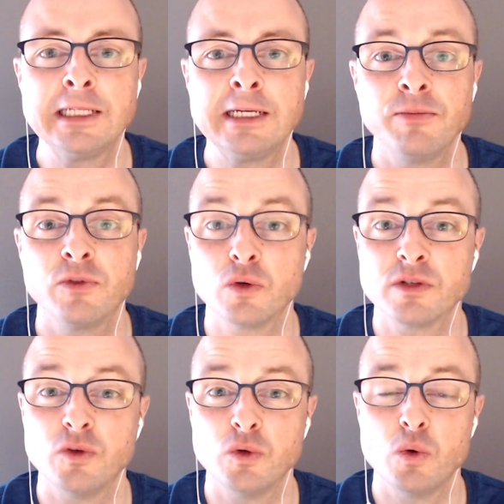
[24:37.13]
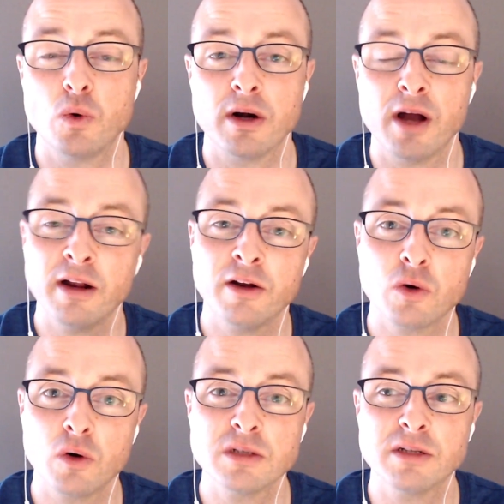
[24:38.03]
Those of you who are not on our
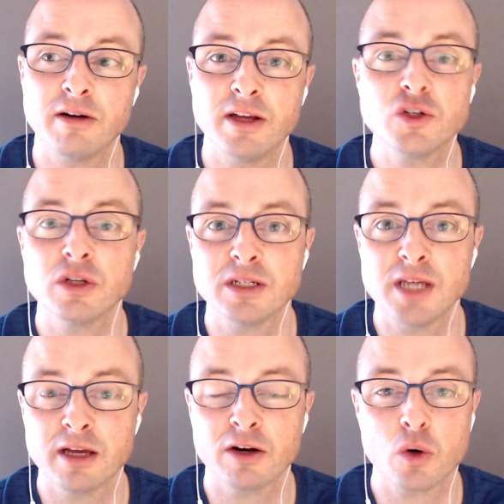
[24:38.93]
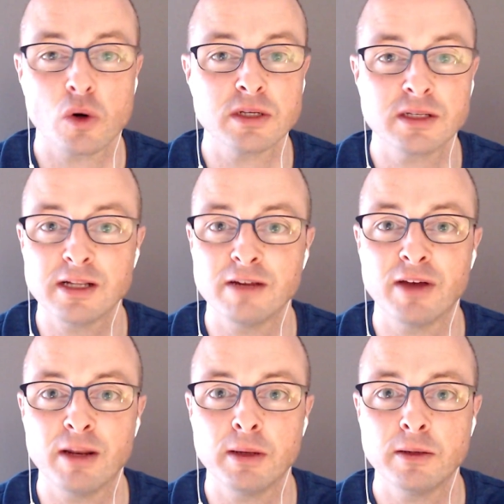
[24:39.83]
course and are interested in taking our course, it's still
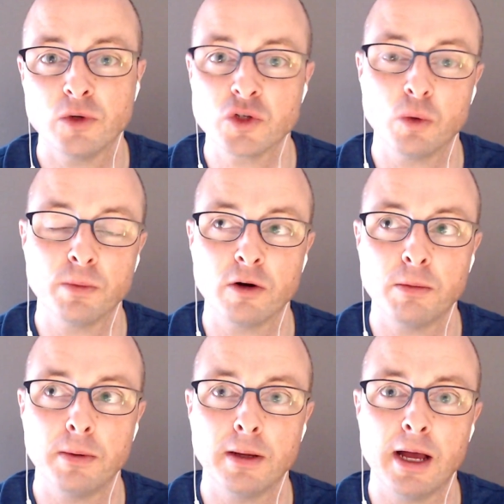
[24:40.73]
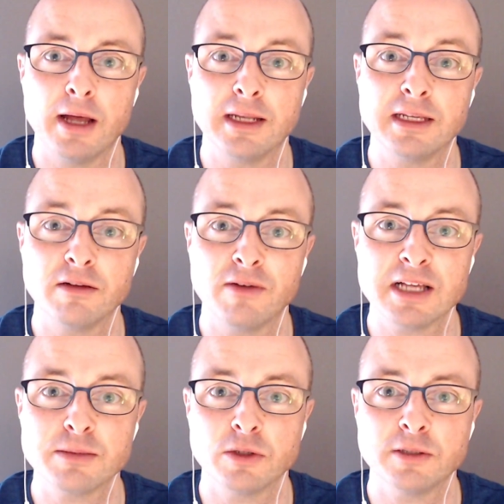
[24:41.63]
available. We just opened it up at the end of
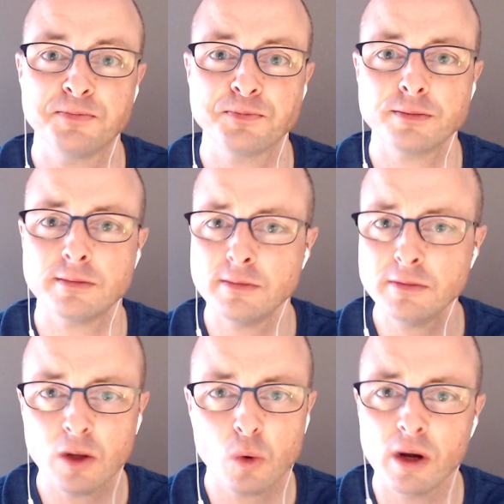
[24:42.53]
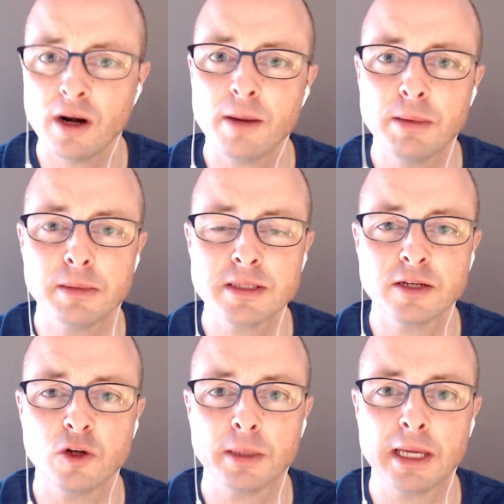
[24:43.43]
last month. Quite a lot of people signed
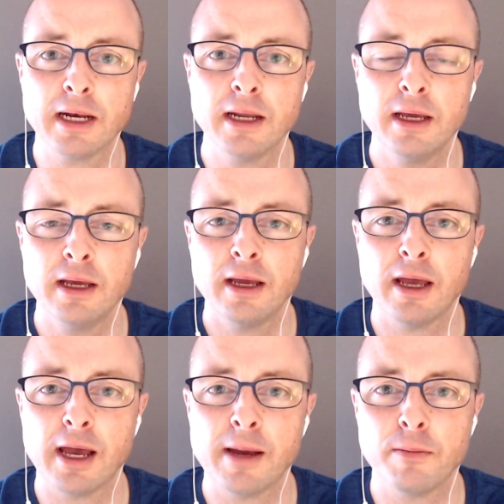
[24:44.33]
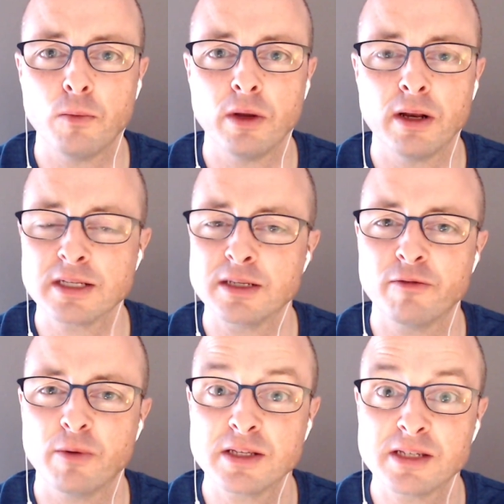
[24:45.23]
up again. We've
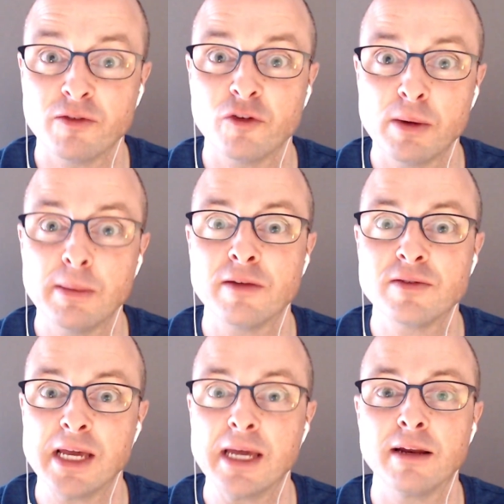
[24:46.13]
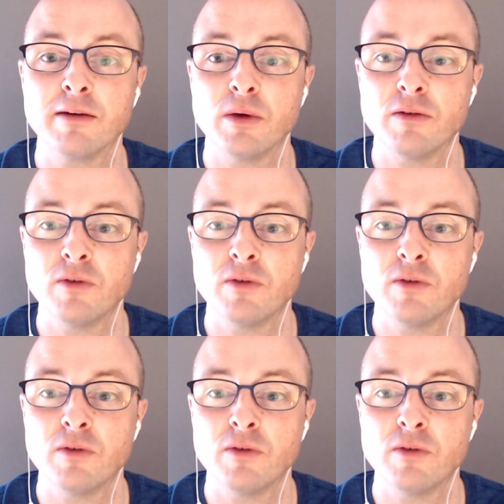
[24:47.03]
about 700 people that have taken it. We've